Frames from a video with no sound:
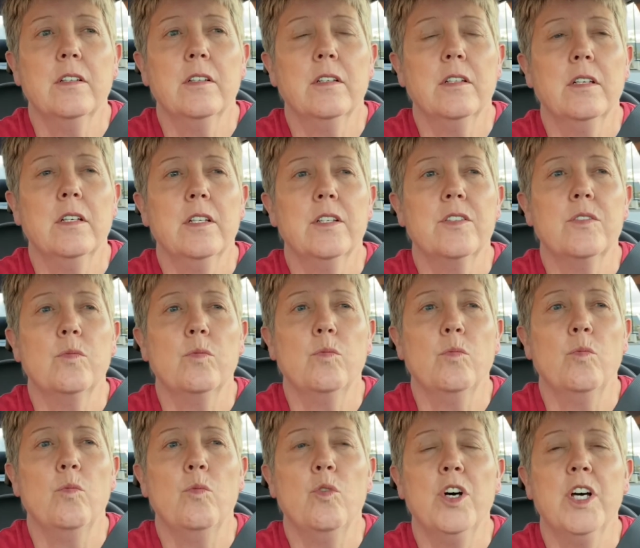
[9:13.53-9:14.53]
It's
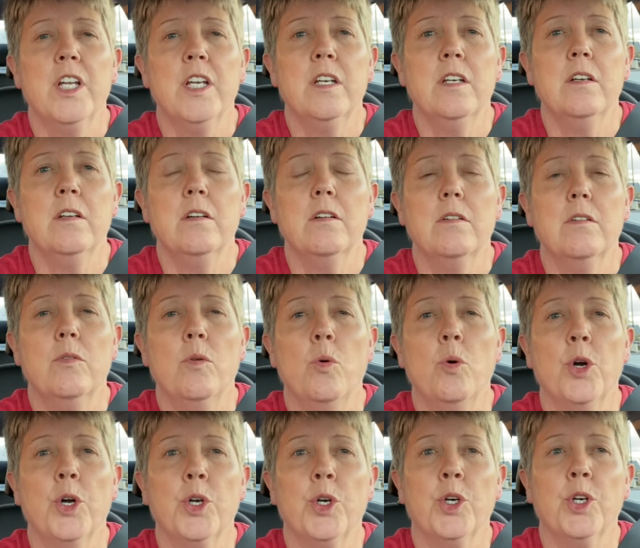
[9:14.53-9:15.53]
1
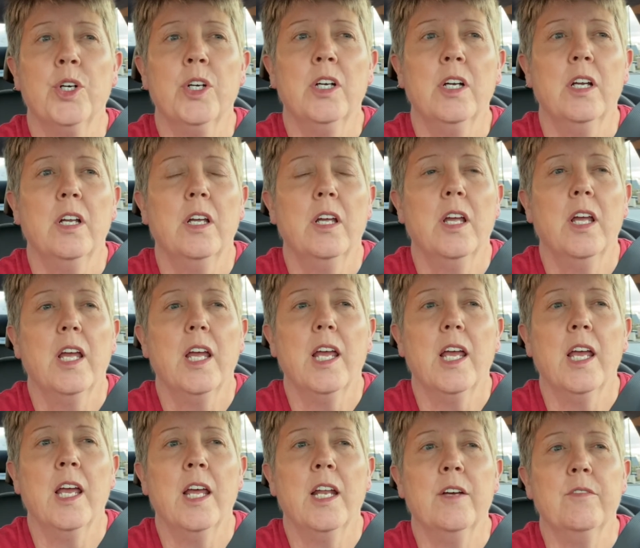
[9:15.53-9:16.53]
order,
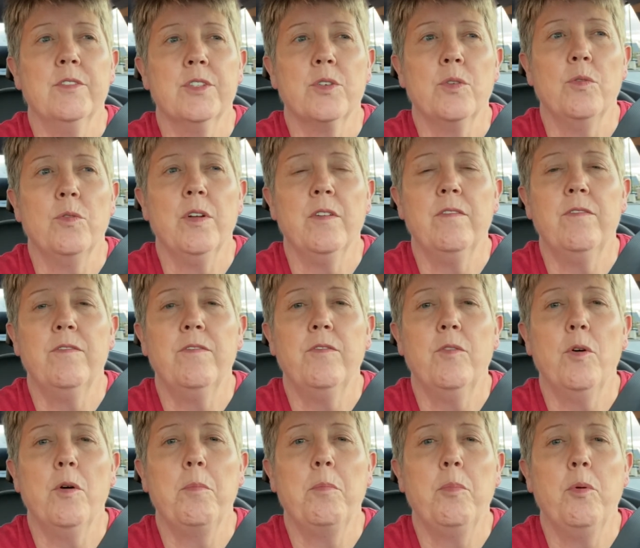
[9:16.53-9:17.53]
and it's going
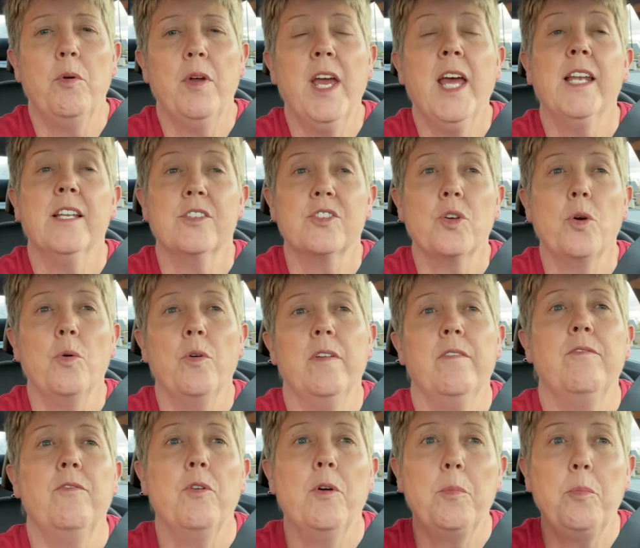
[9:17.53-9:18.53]

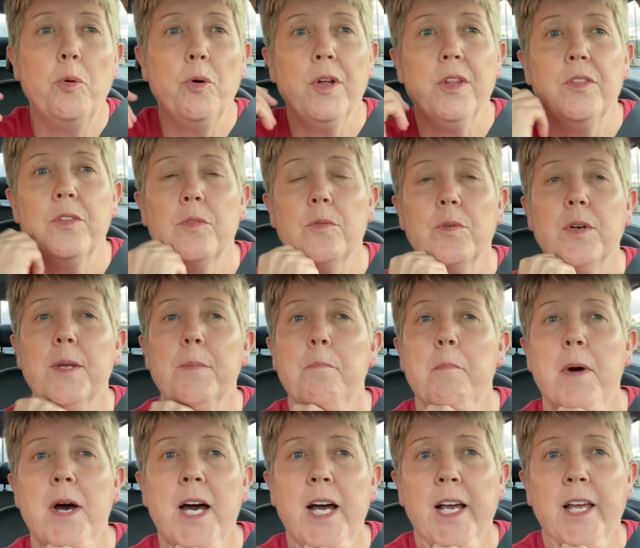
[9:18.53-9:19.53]
4.3
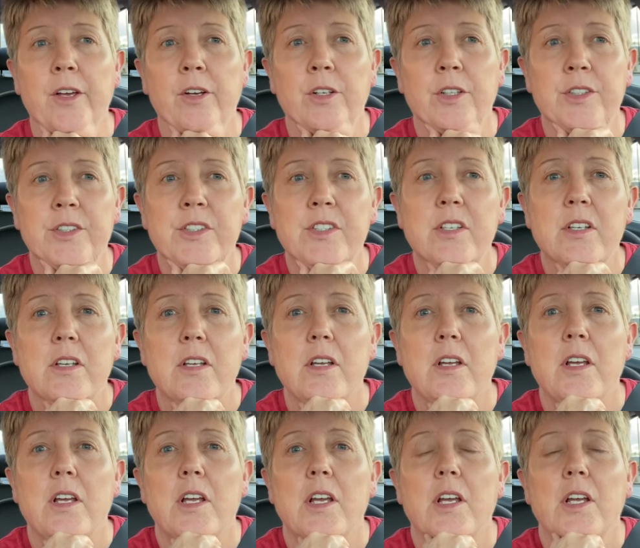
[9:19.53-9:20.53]
miles.
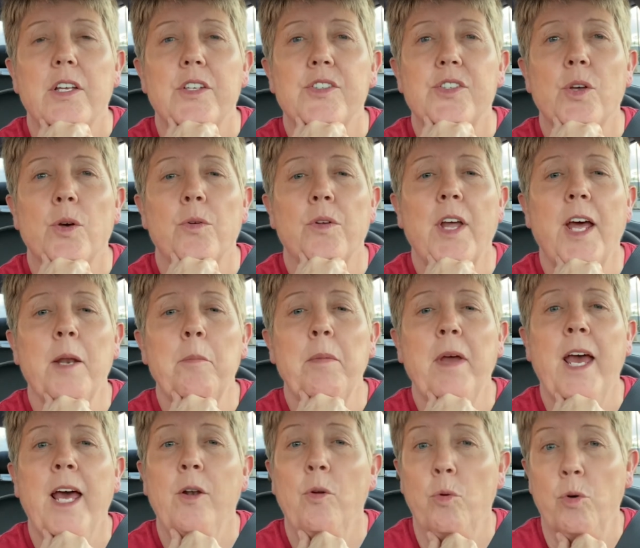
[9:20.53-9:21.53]
So not a
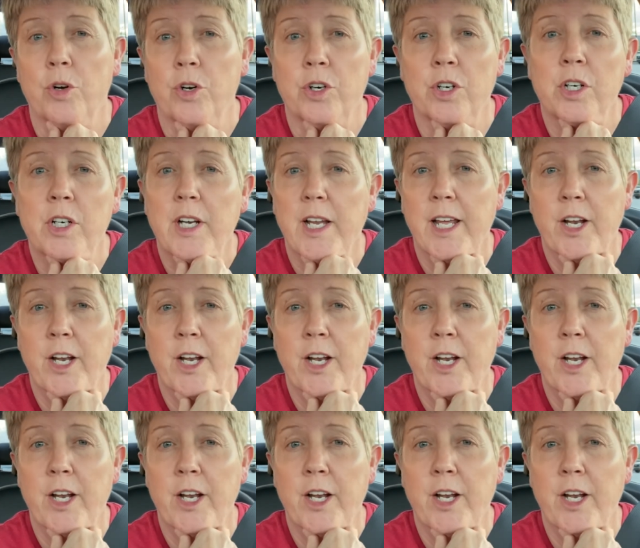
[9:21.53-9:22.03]
bad order at